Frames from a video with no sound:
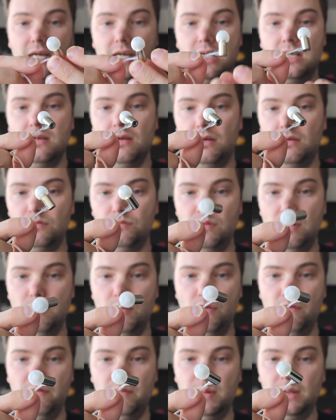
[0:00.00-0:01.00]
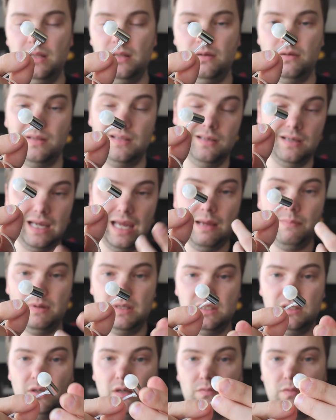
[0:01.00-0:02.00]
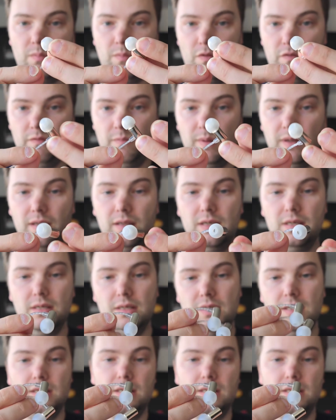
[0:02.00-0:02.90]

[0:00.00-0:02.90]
non-removable, or the cable is non-removable.